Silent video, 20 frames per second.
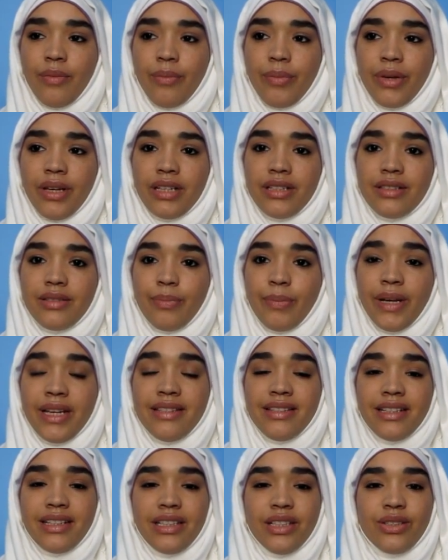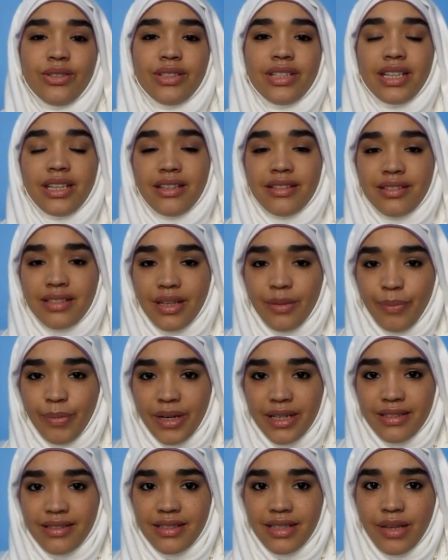But basically, to take it step
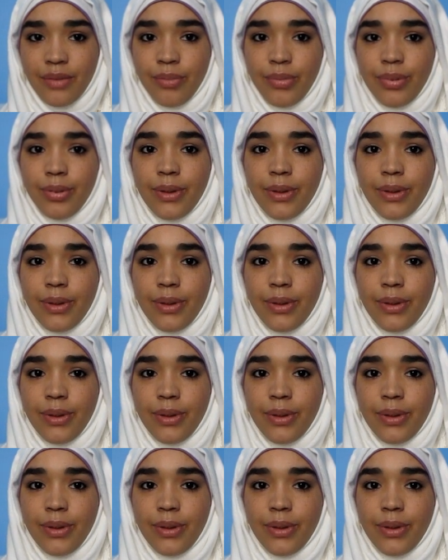by step,